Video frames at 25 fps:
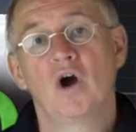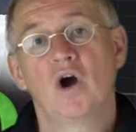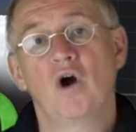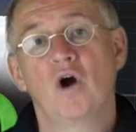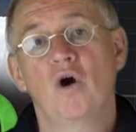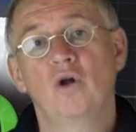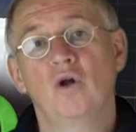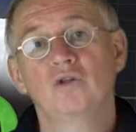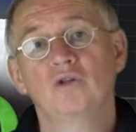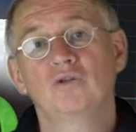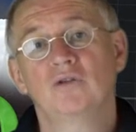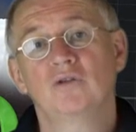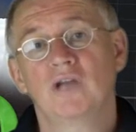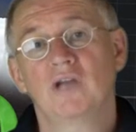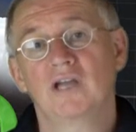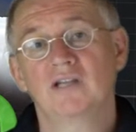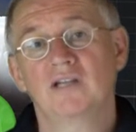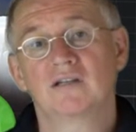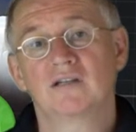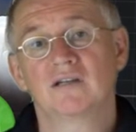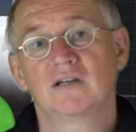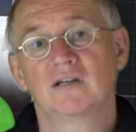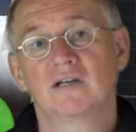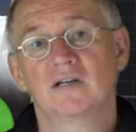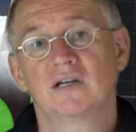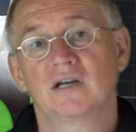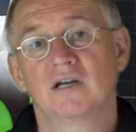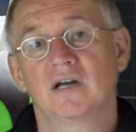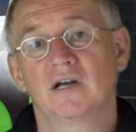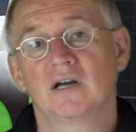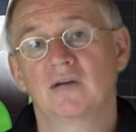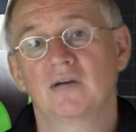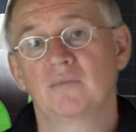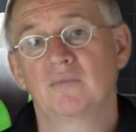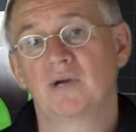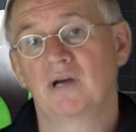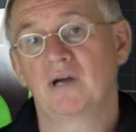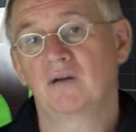
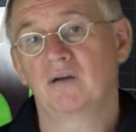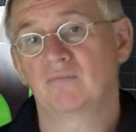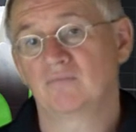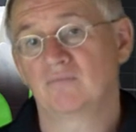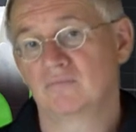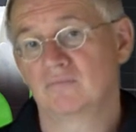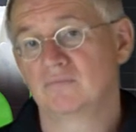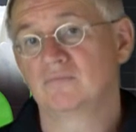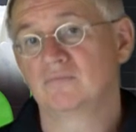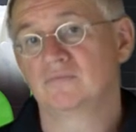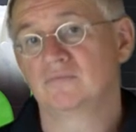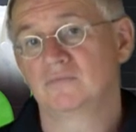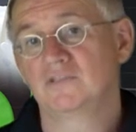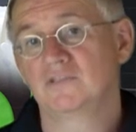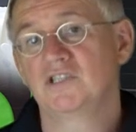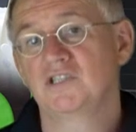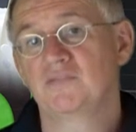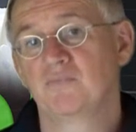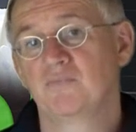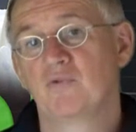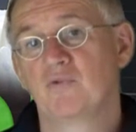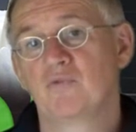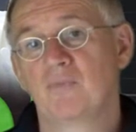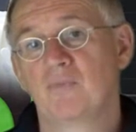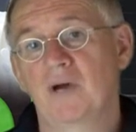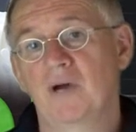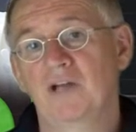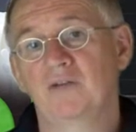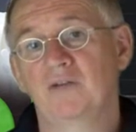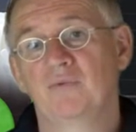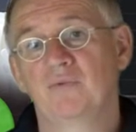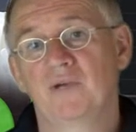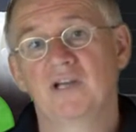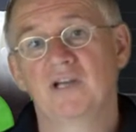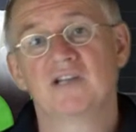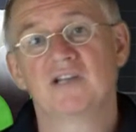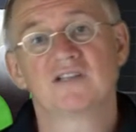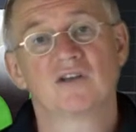Altogether, this book, by
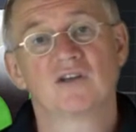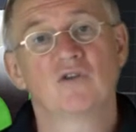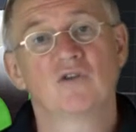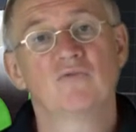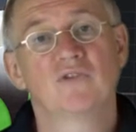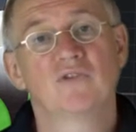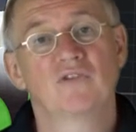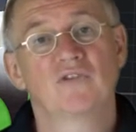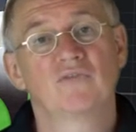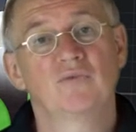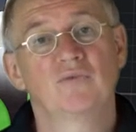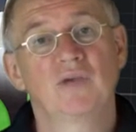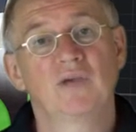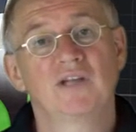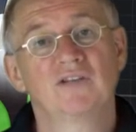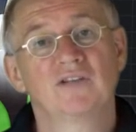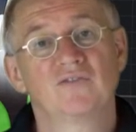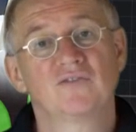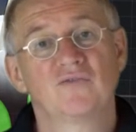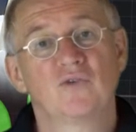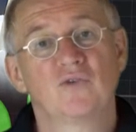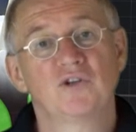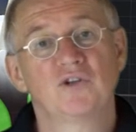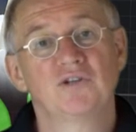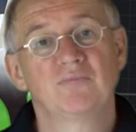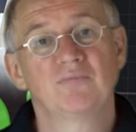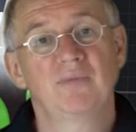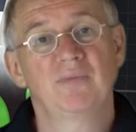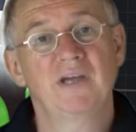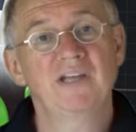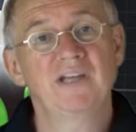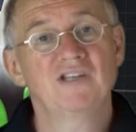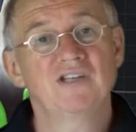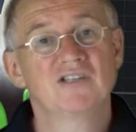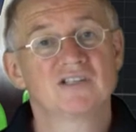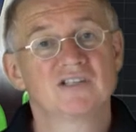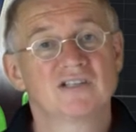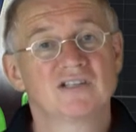the way, has over 340
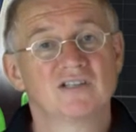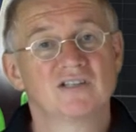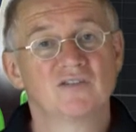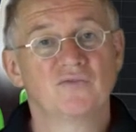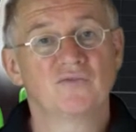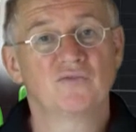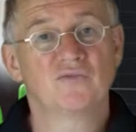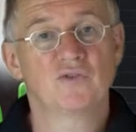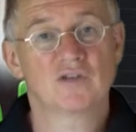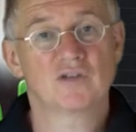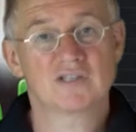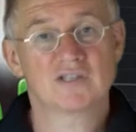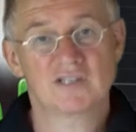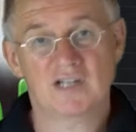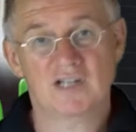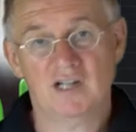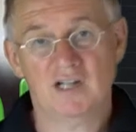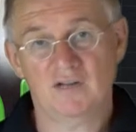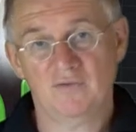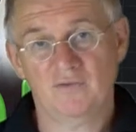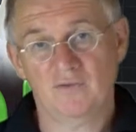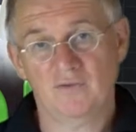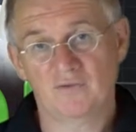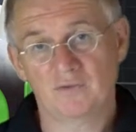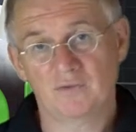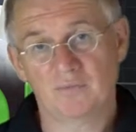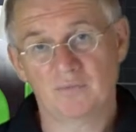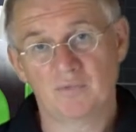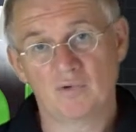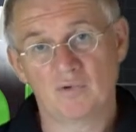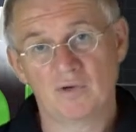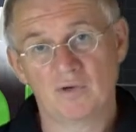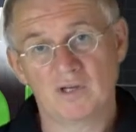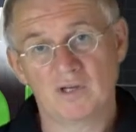pages, and the first half of the book